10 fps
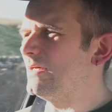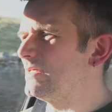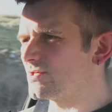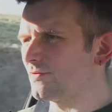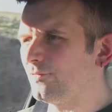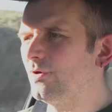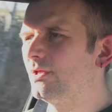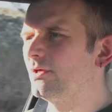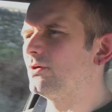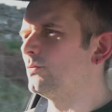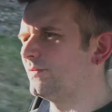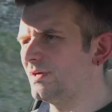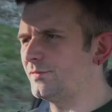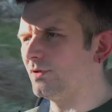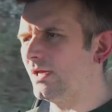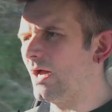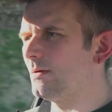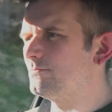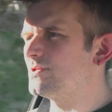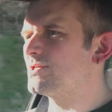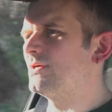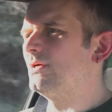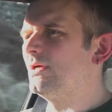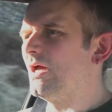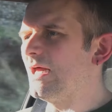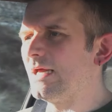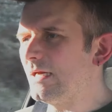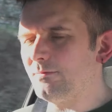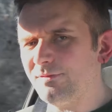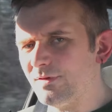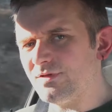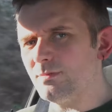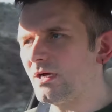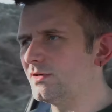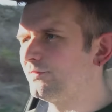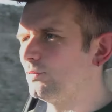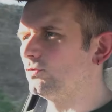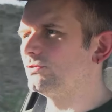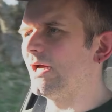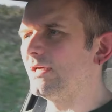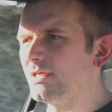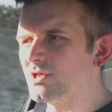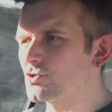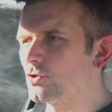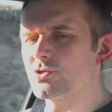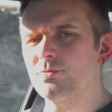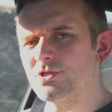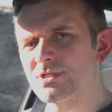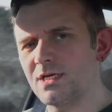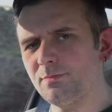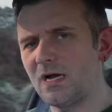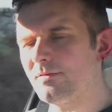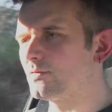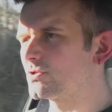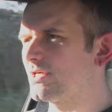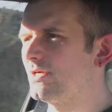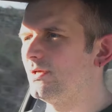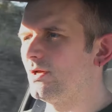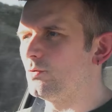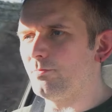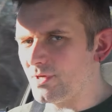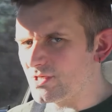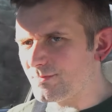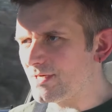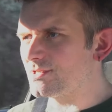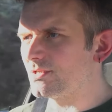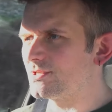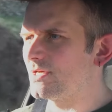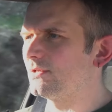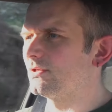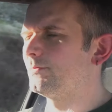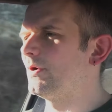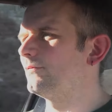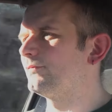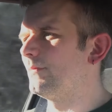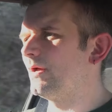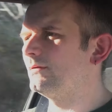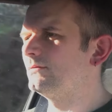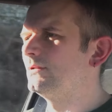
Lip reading: it's a 3 litre with different cams, an M50 manifold, and an exhaust which has baffles taken out, but is basically standard apart from that.